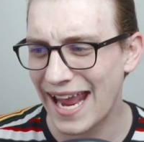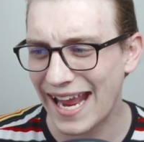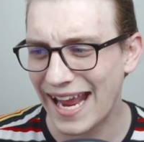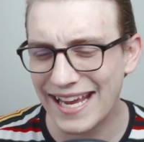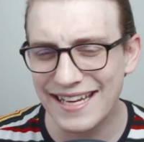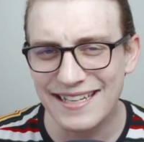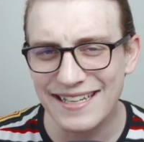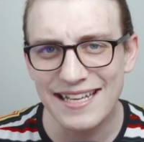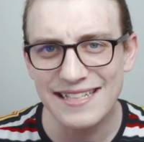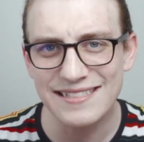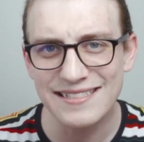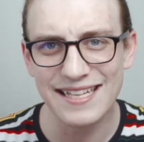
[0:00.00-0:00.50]

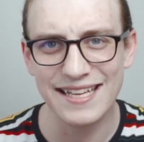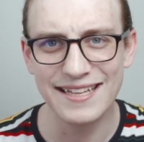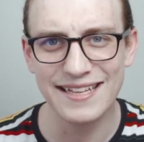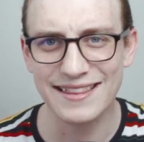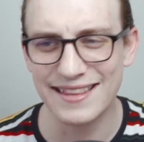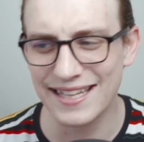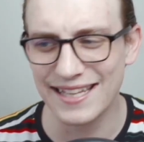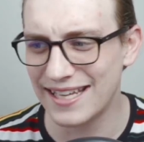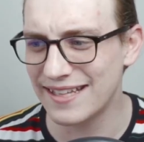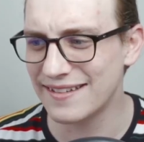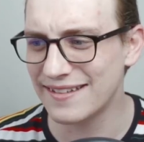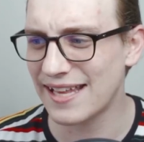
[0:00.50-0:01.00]
and as a
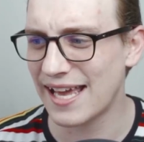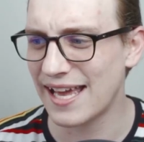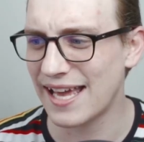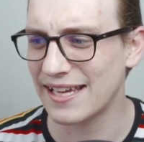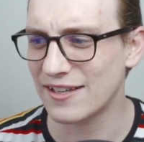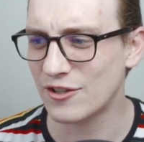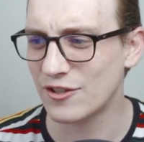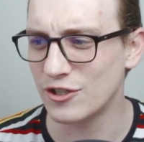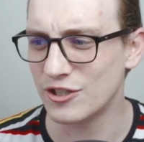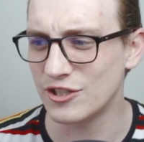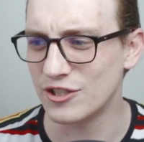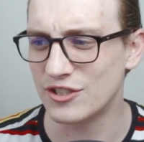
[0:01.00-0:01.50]
thing
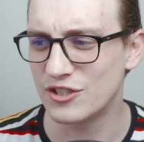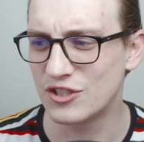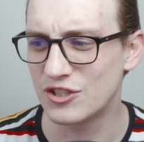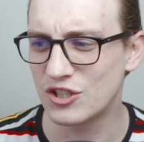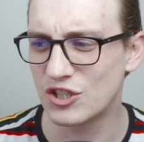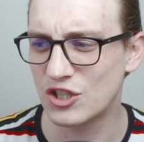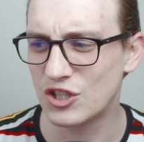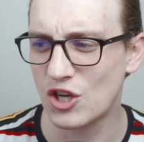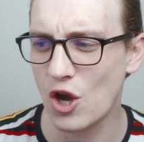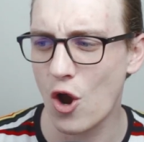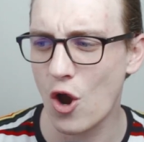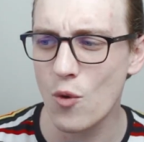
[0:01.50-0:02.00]
that could
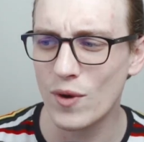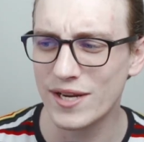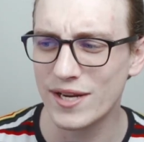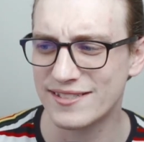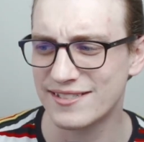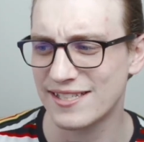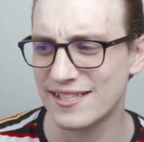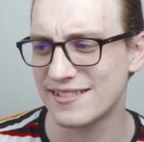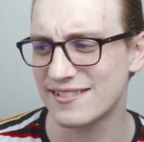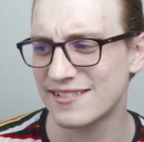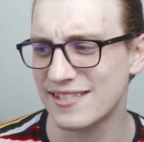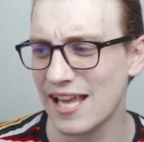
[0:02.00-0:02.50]

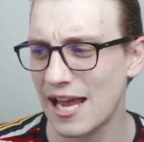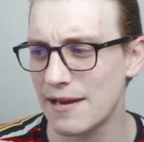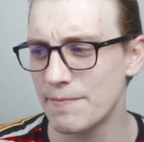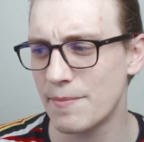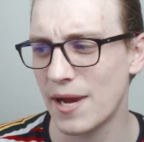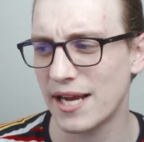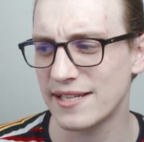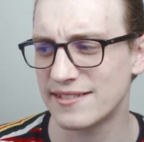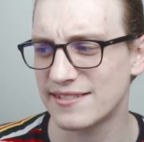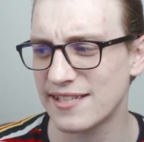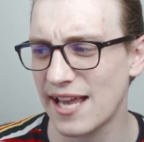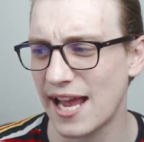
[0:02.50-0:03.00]
coexist side
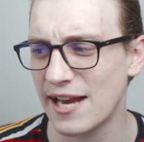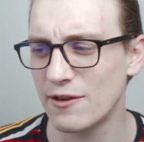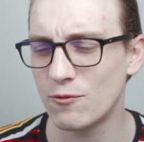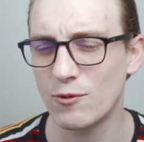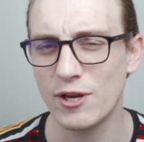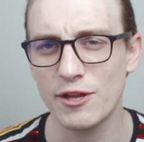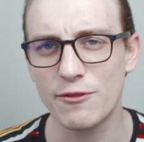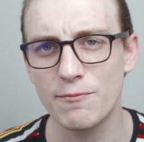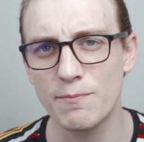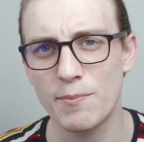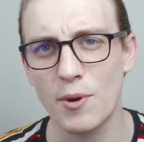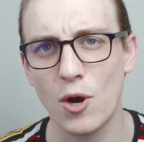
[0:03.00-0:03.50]
by side
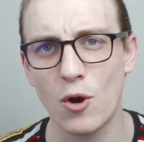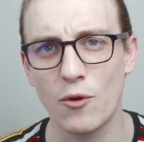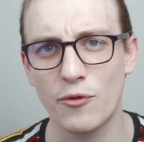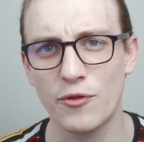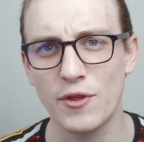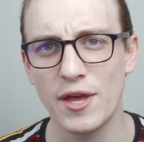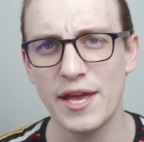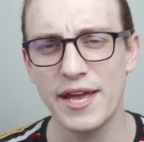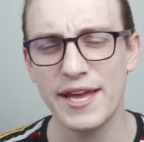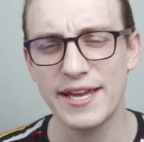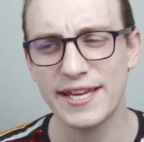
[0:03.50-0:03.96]
with both